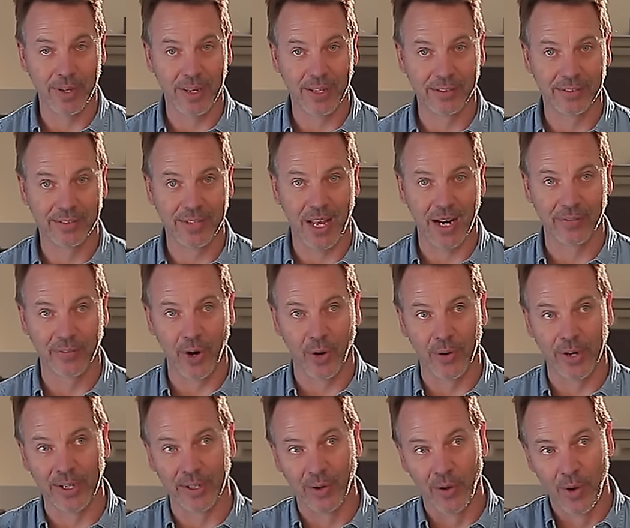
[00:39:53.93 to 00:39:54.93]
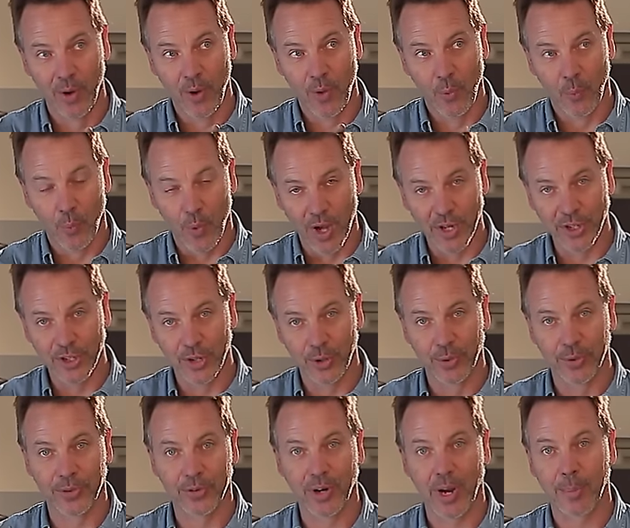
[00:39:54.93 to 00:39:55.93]
instead of going 1,
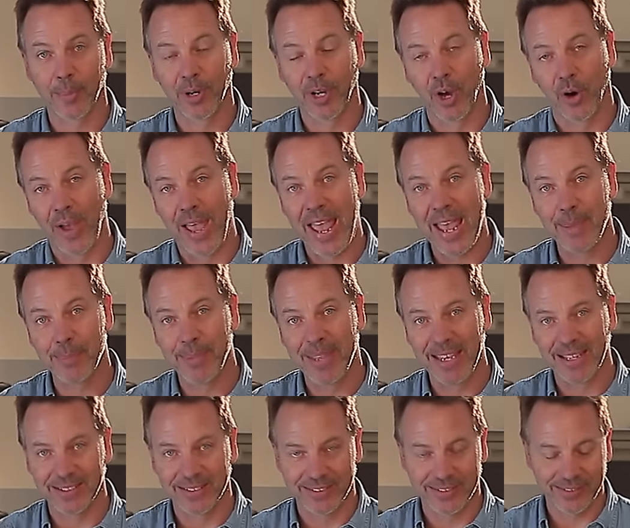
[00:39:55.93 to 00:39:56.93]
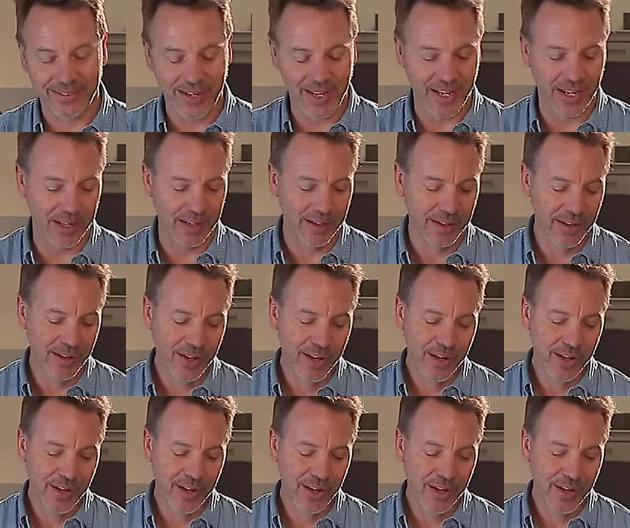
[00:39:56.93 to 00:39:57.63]
2, and 3, I'm going to go A, B, and C.